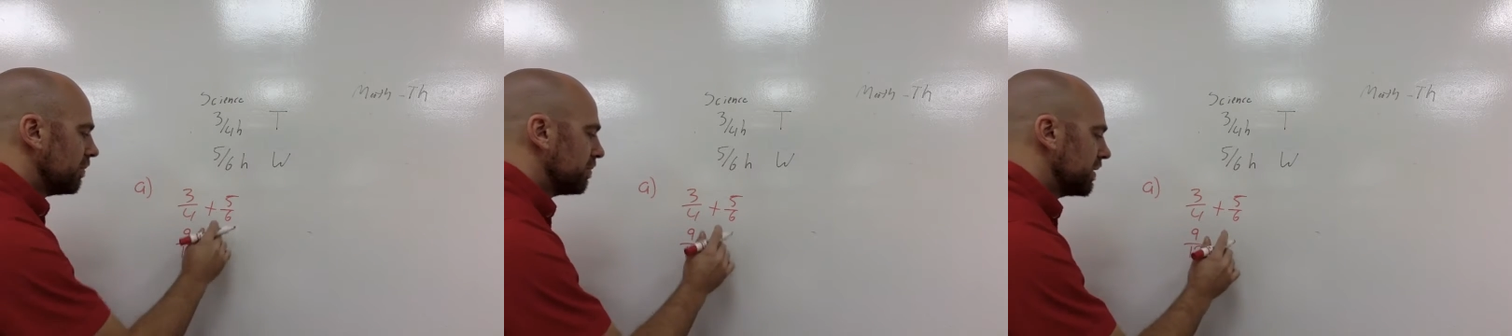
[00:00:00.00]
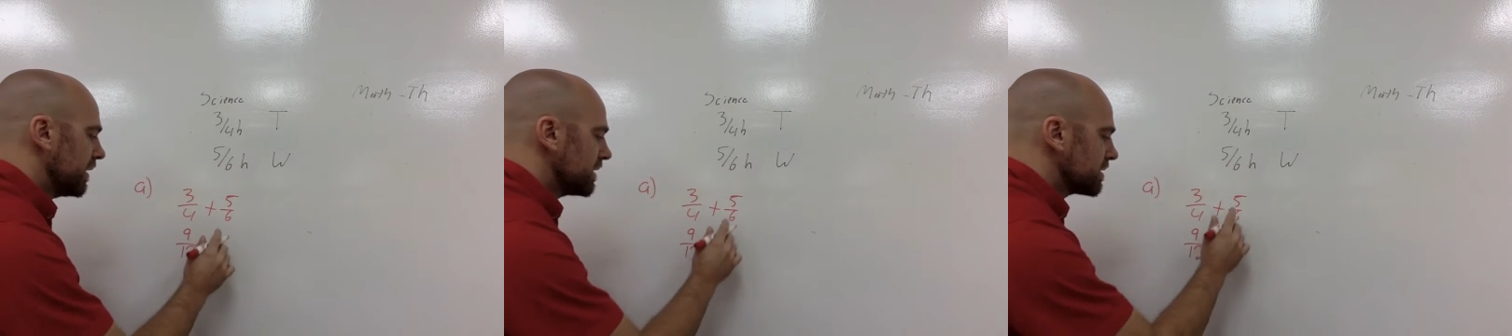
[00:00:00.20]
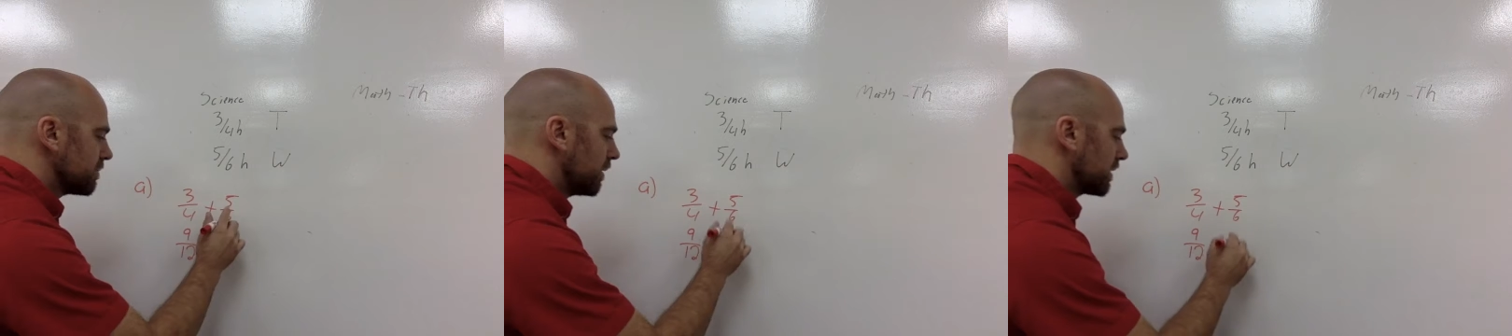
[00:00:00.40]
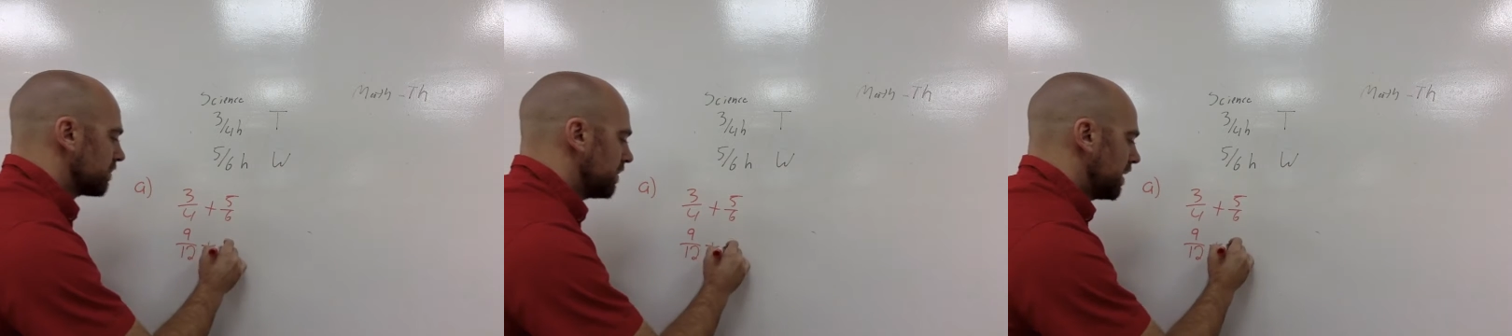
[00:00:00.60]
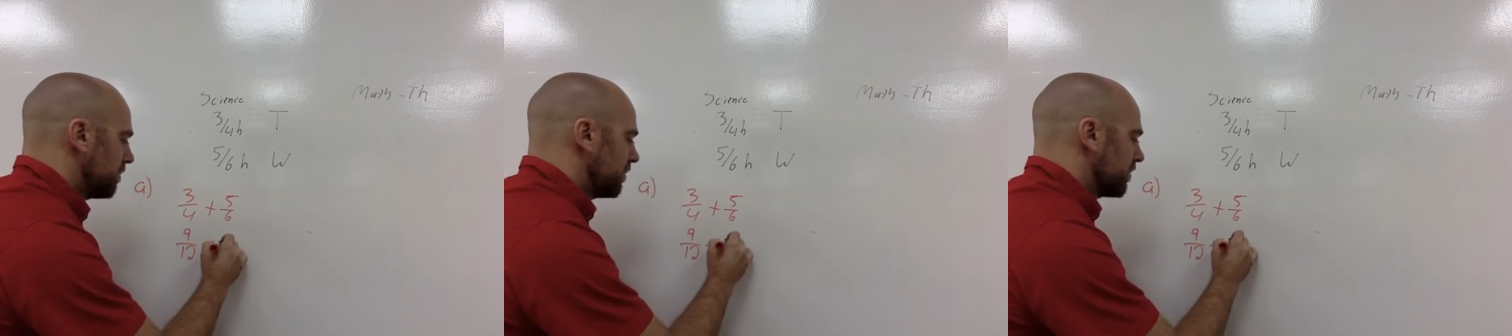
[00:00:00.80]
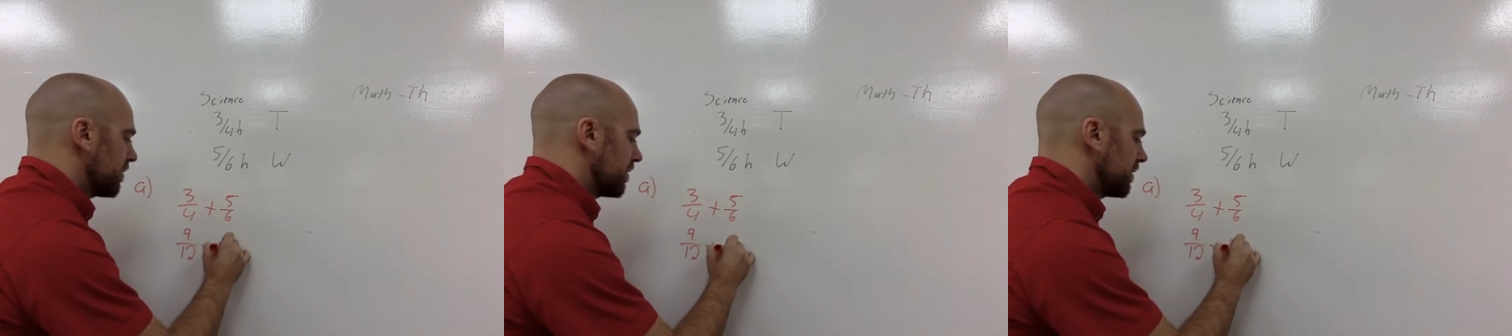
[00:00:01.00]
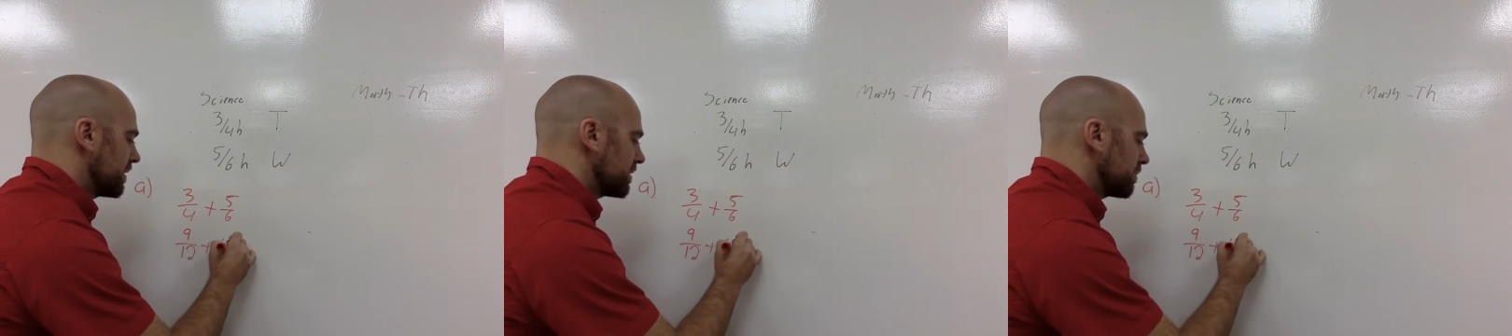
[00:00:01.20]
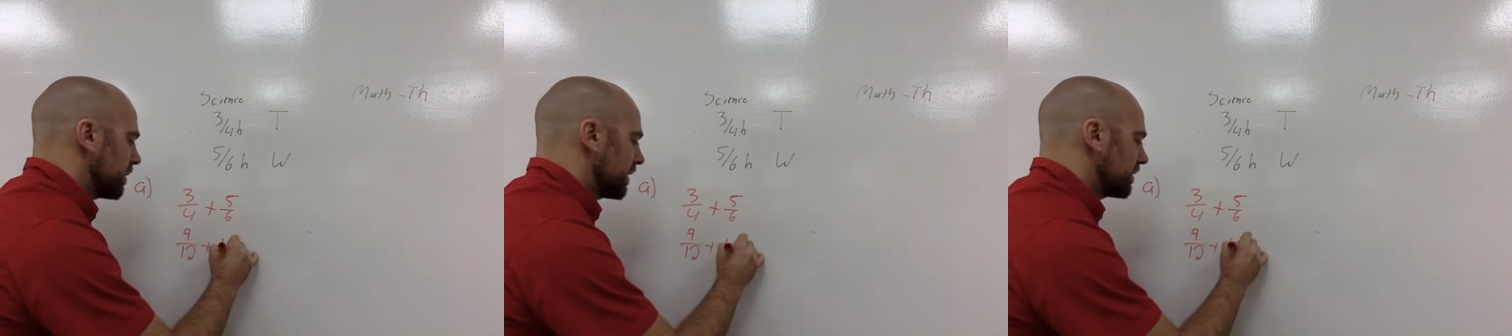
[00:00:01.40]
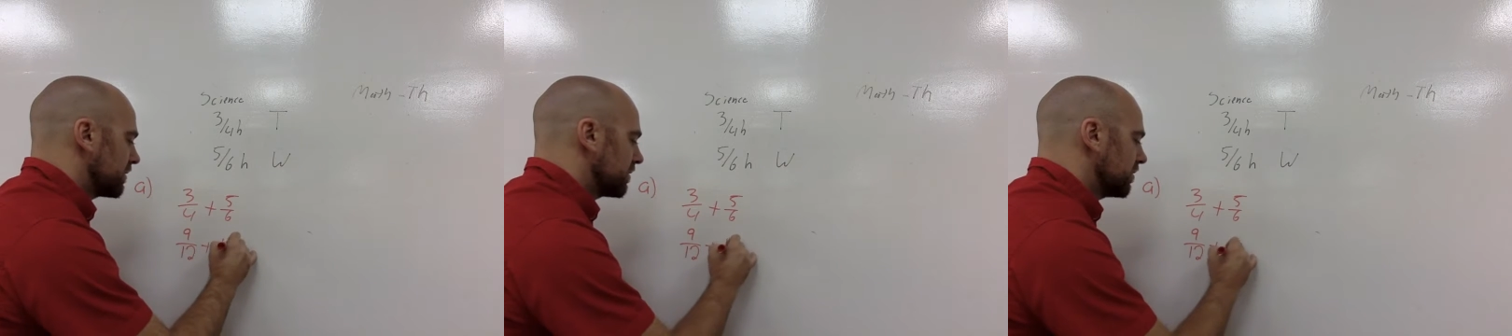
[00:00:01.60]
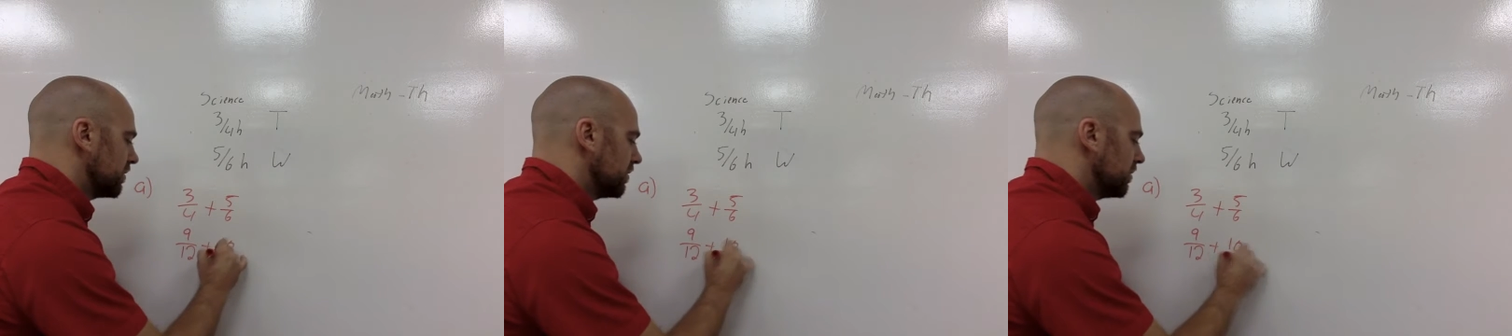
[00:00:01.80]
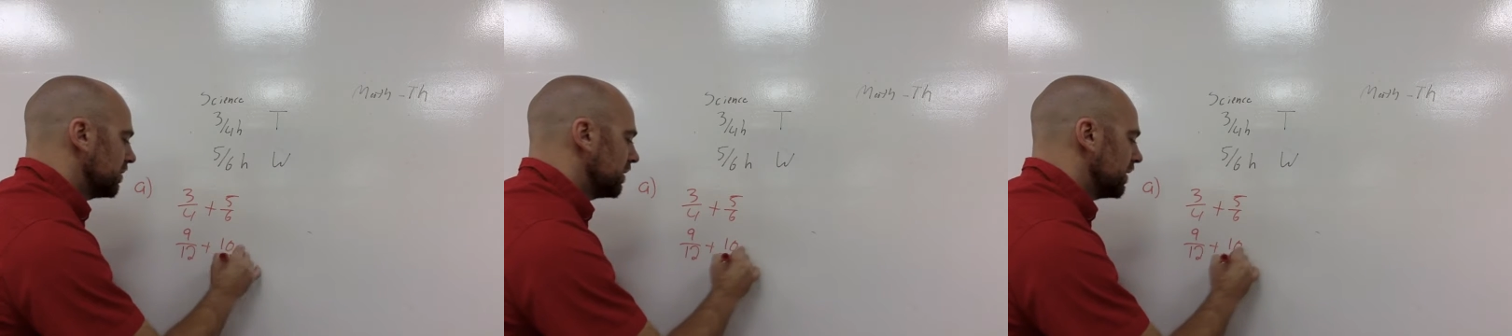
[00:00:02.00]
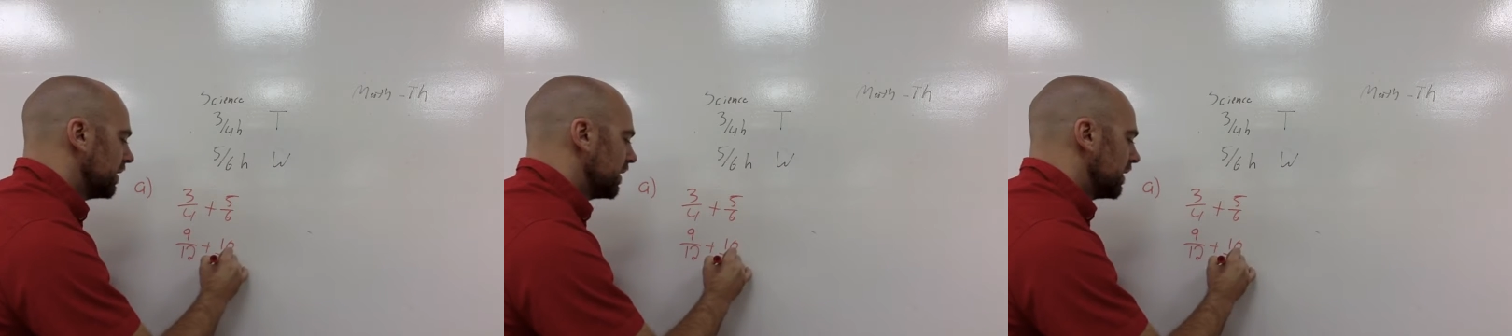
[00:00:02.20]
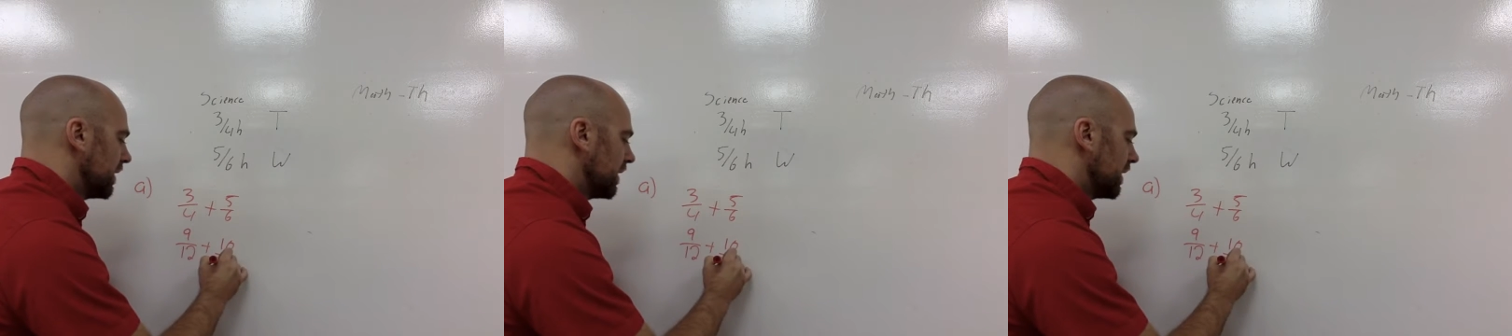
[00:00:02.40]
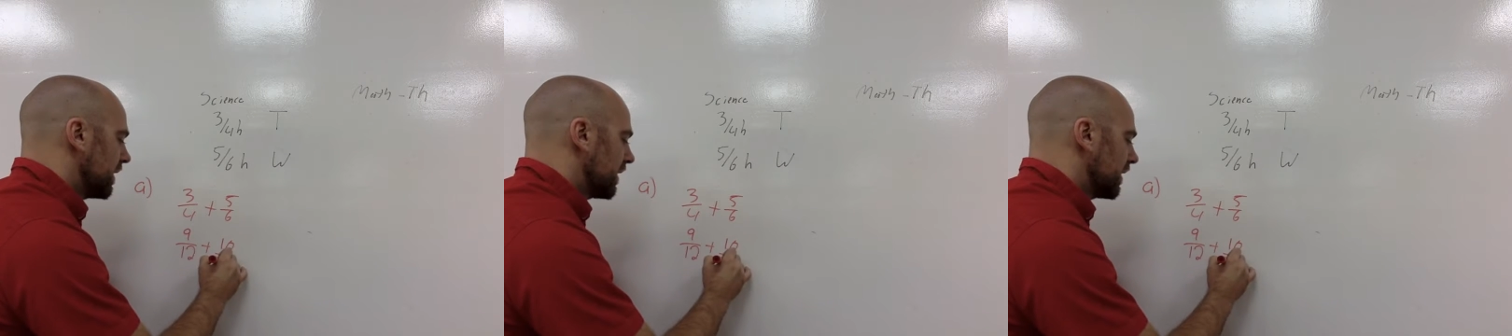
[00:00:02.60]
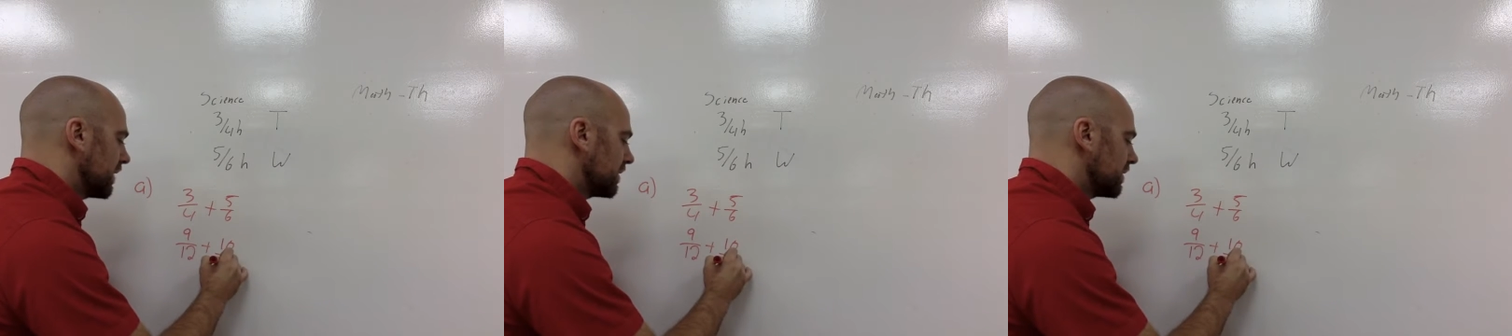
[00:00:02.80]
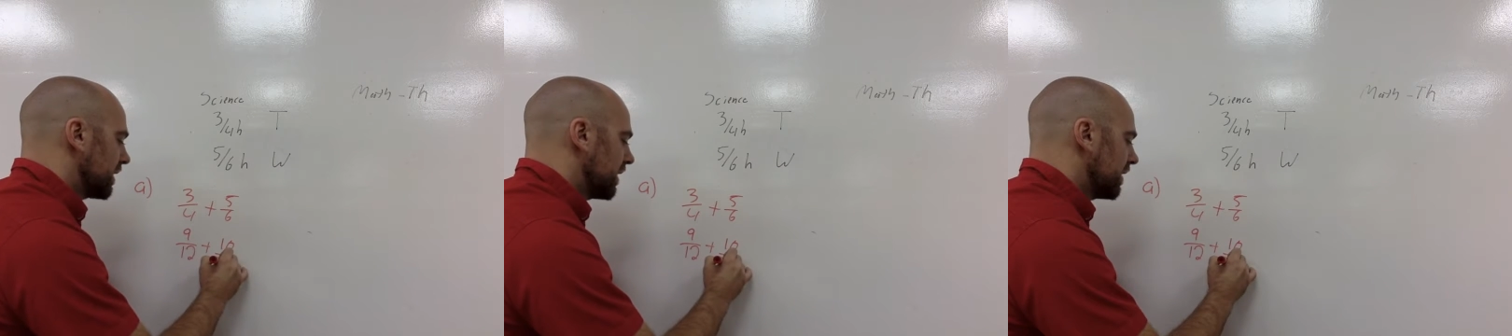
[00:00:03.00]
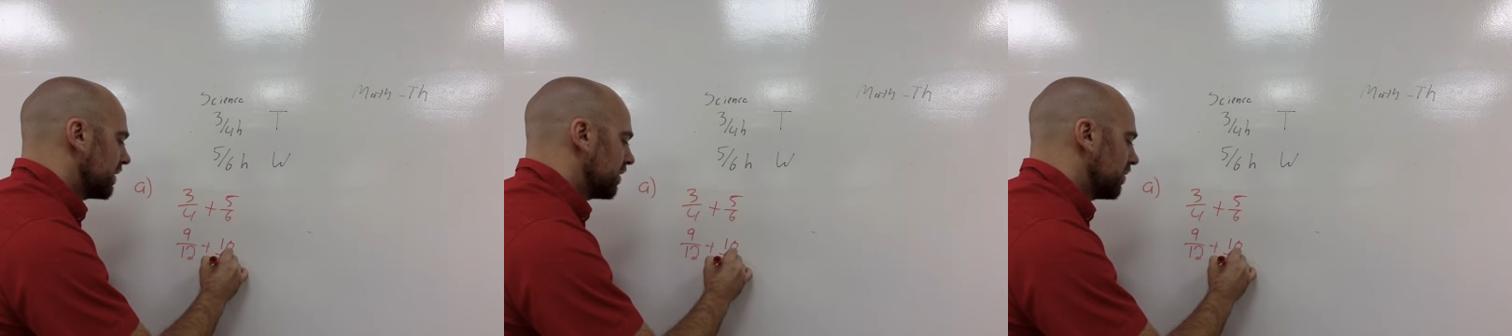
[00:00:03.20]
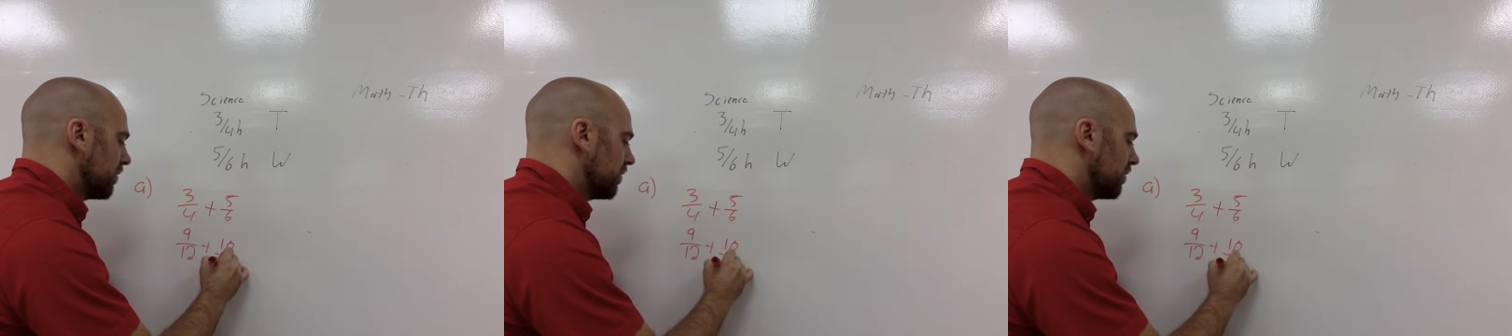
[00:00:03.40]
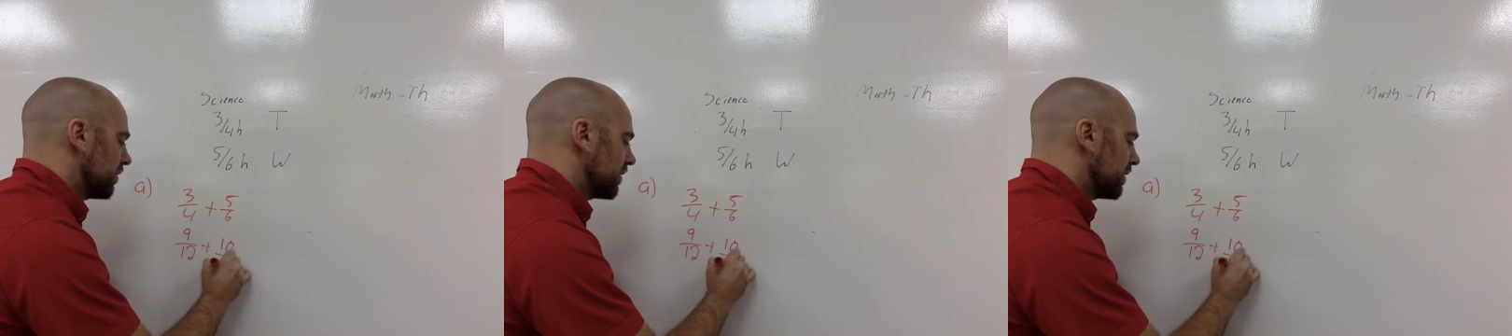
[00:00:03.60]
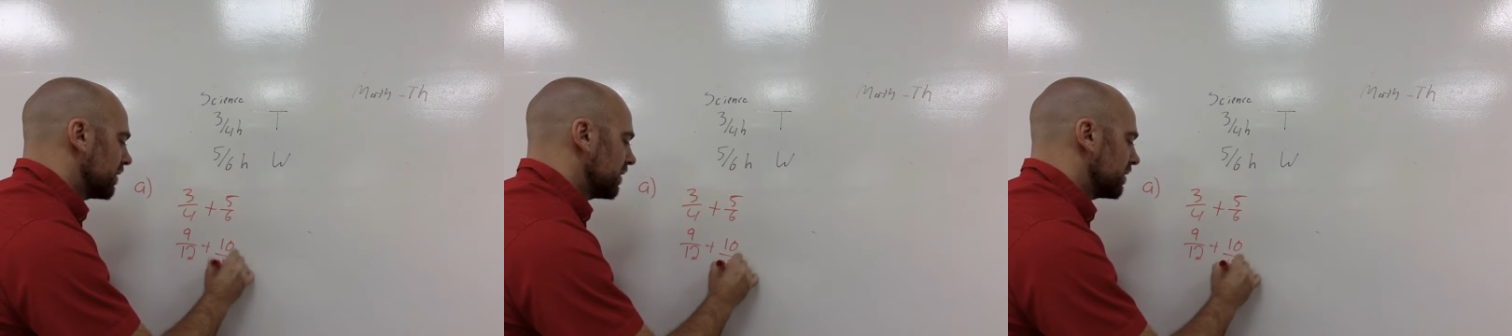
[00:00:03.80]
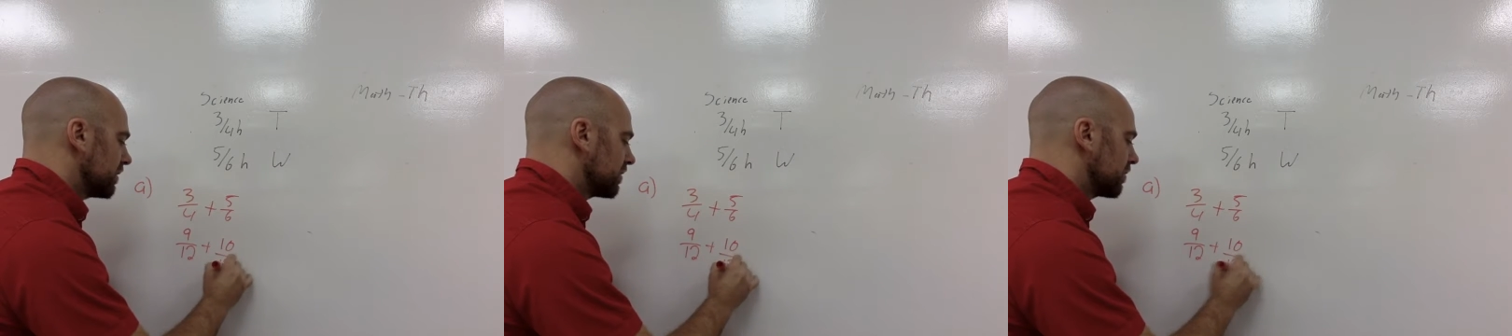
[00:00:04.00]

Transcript: plus multiply both of these by 2, and I get 10/12.